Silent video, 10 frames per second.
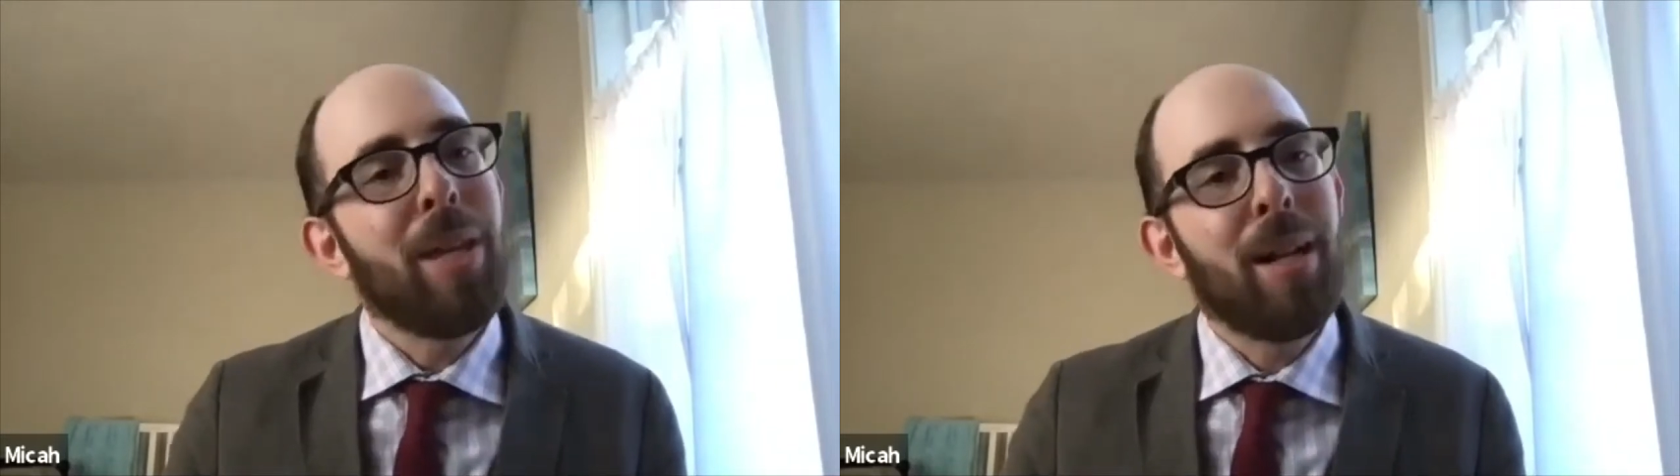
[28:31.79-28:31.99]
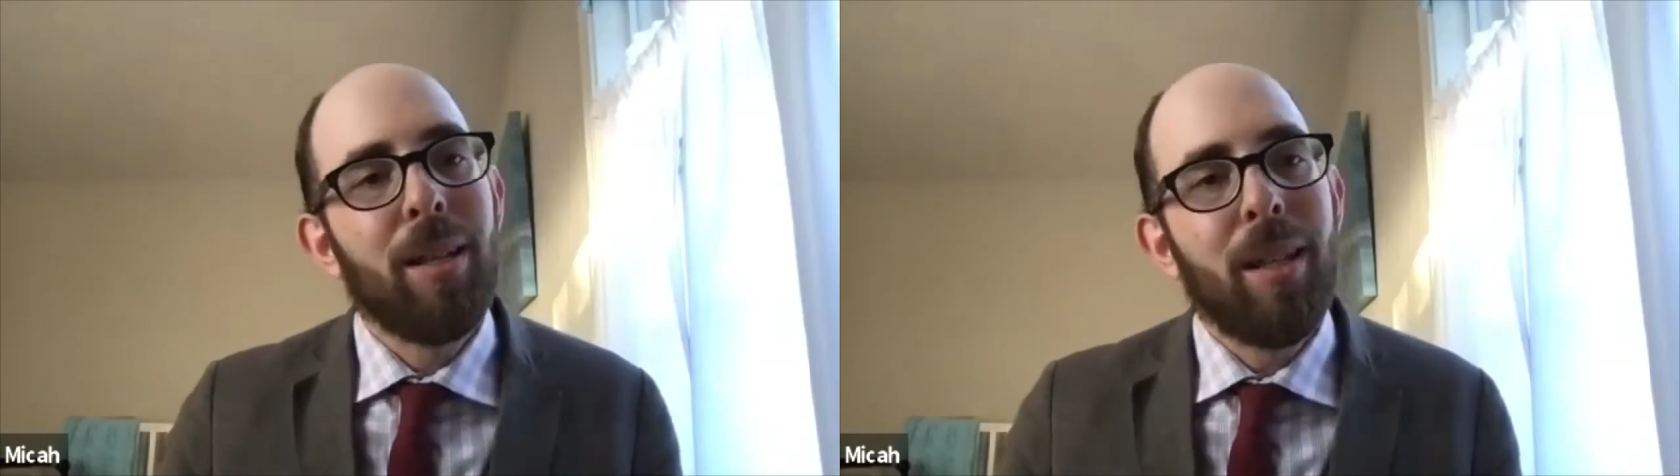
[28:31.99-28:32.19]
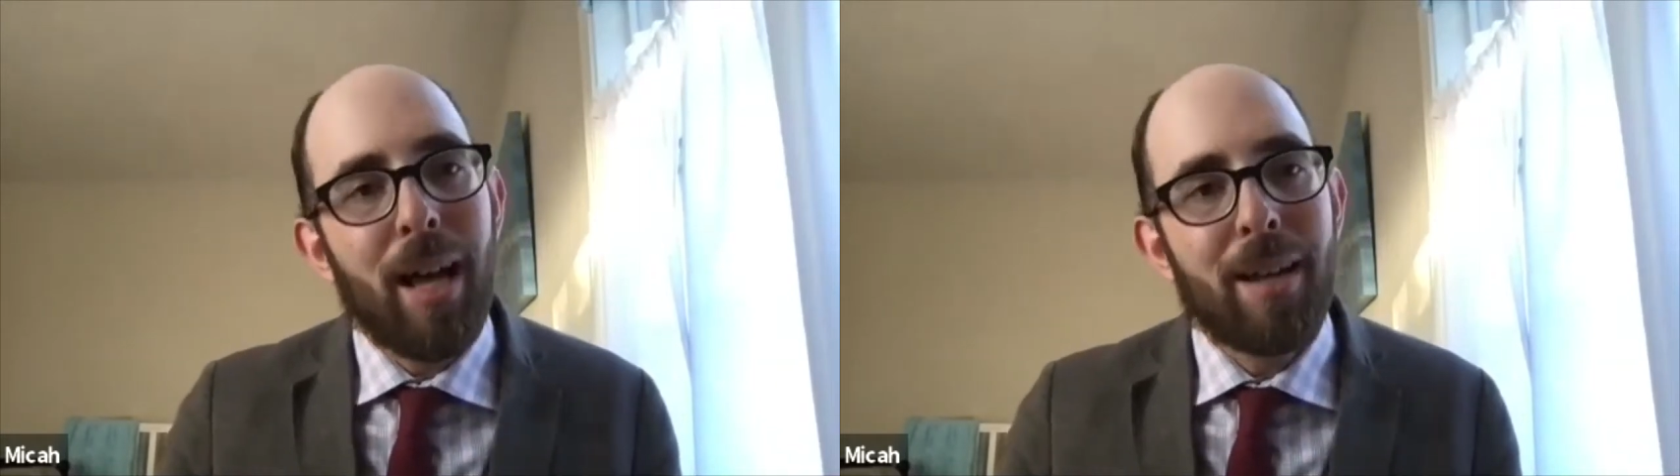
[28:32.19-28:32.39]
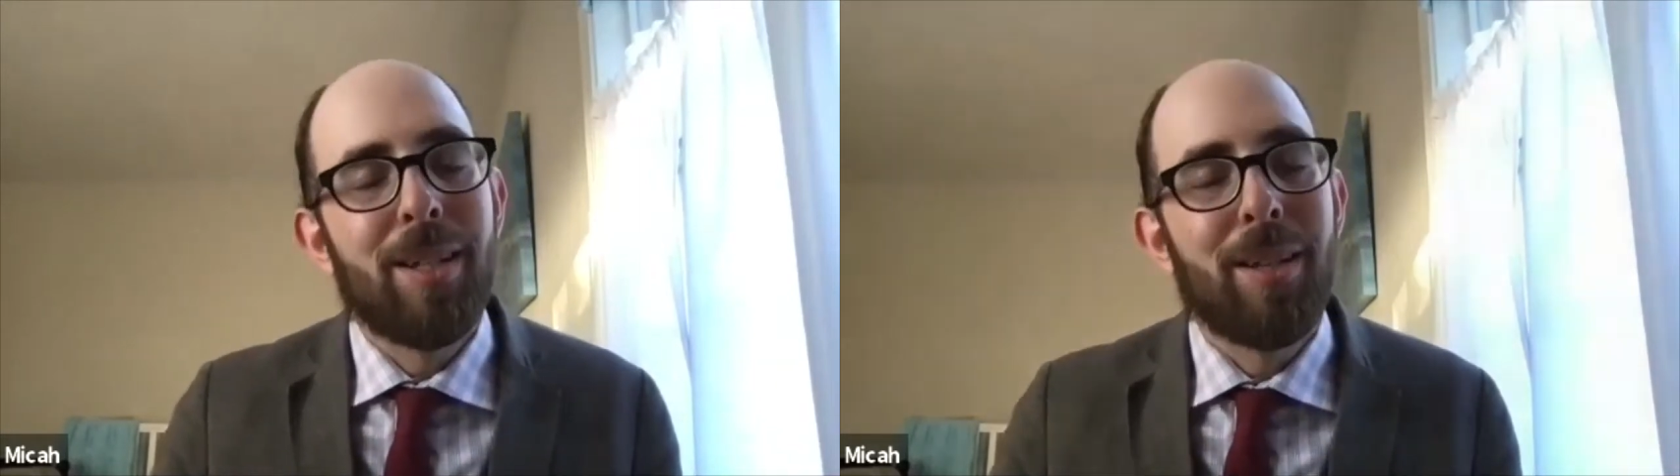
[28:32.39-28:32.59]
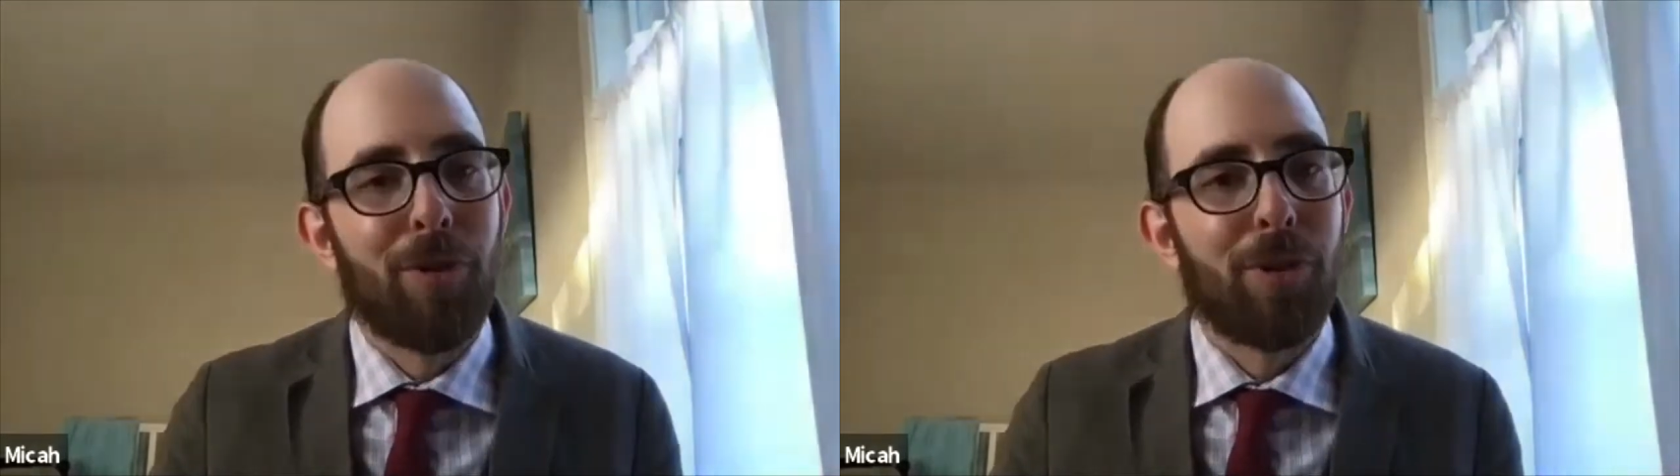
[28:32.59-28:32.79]
at a lot of
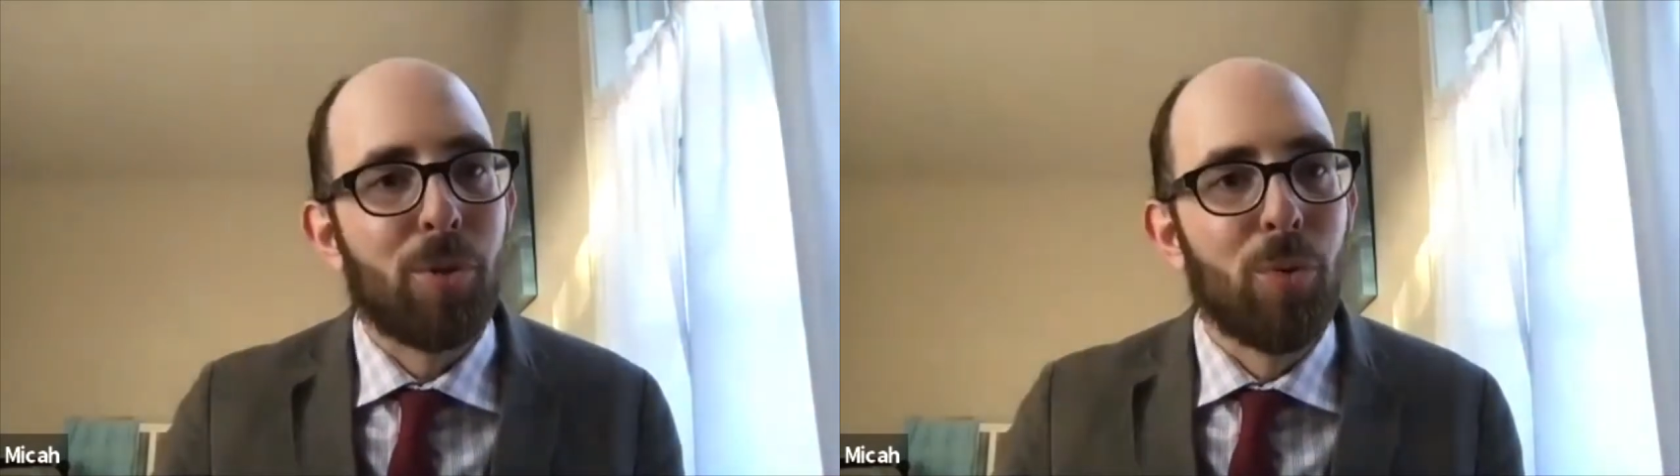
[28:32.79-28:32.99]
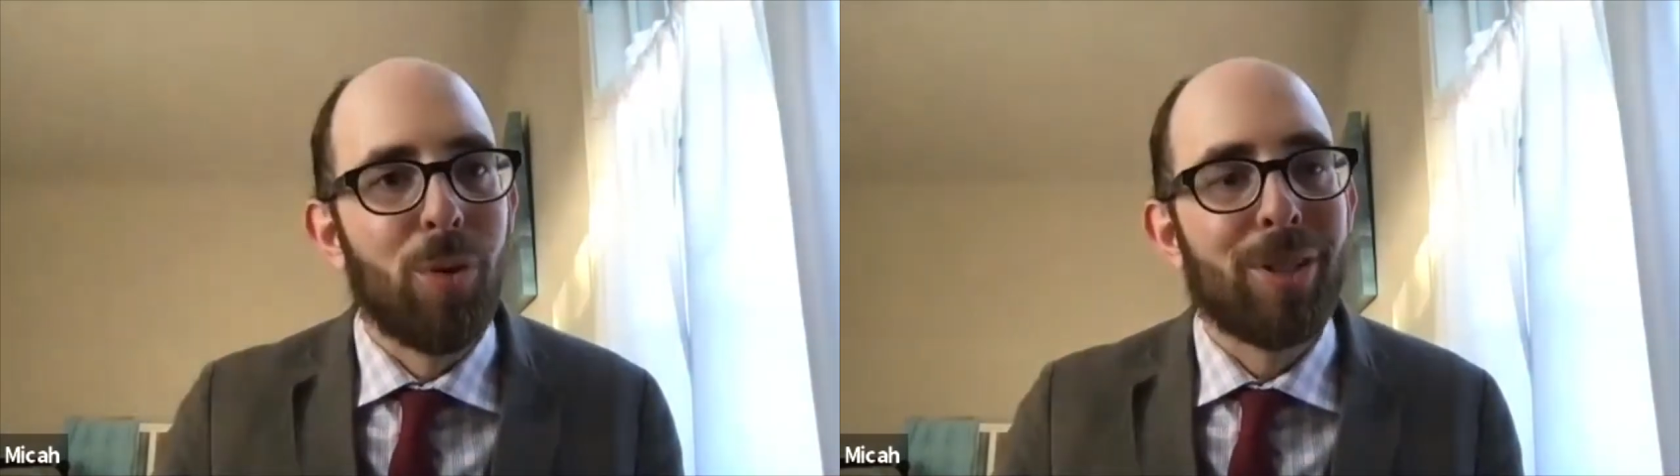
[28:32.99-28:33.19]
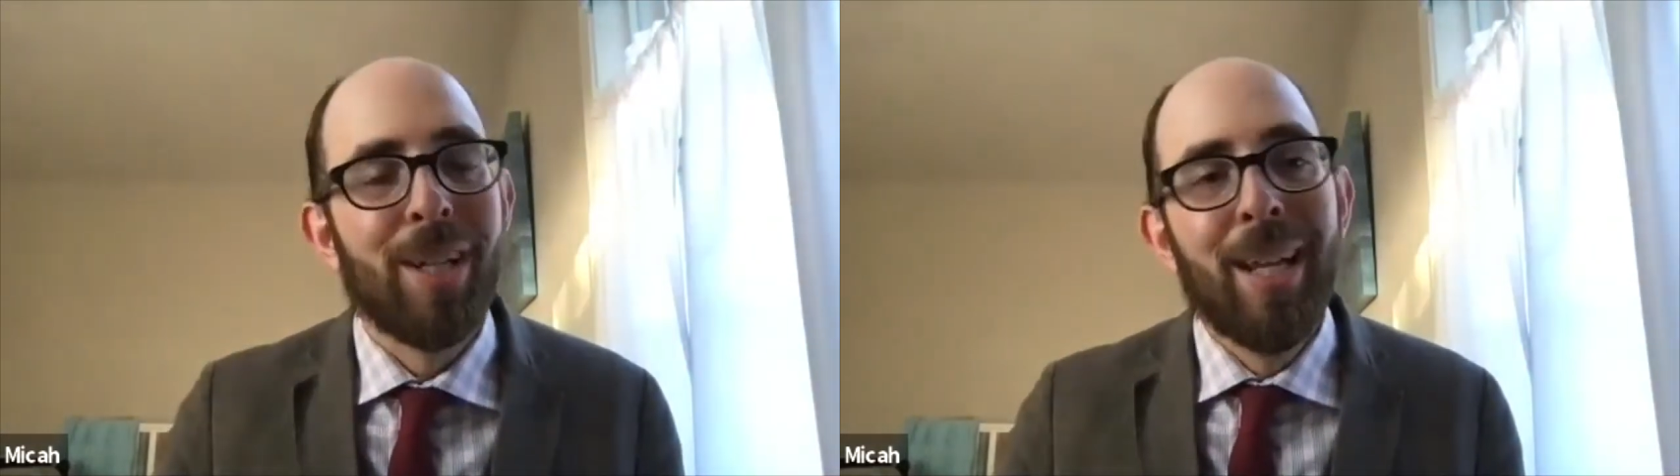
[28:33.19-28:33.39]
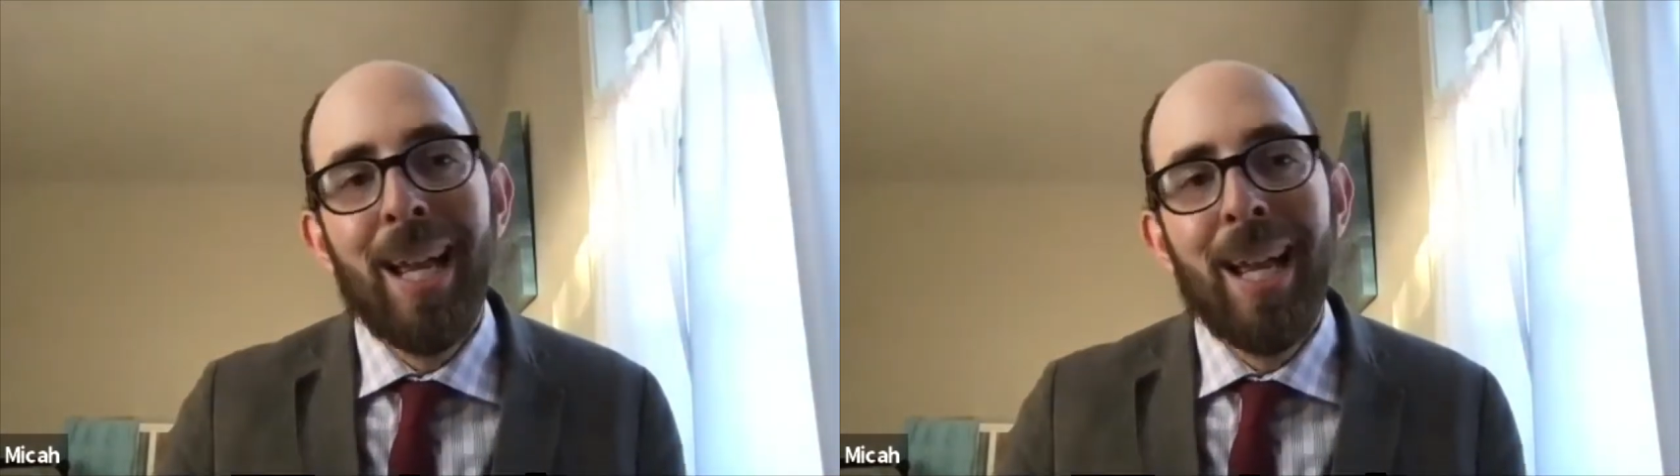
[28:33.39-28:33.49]
different schools.